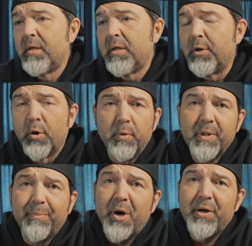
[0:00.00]
you know,
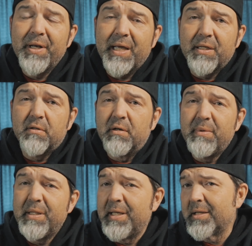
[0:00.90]
the bottleneck's gonna
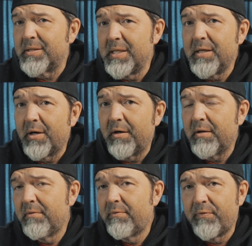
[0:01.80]
be the SD card
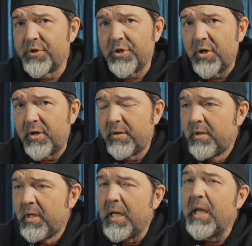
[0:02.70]
for sure.
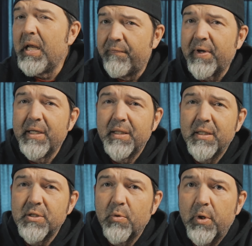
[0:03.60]
If I can get
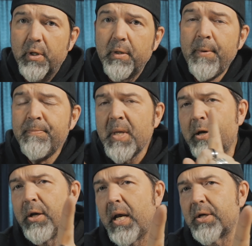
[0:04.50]
this to work. I'm
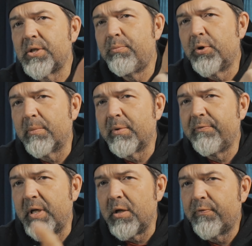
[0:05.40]
gonna actually put up a
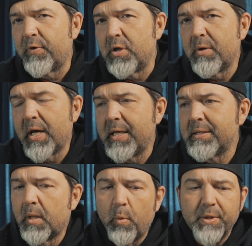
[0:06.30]
video for you
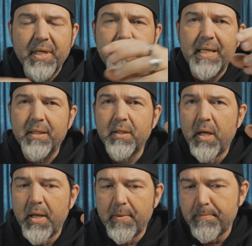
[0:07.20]
guys once I get
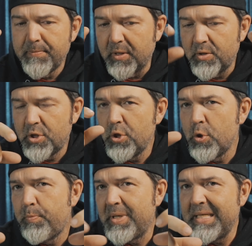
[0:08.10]
the
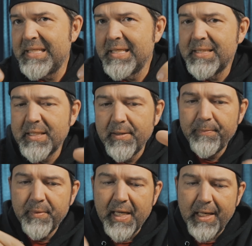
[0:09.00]
2 pieces
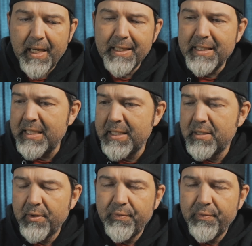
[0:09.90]
that I need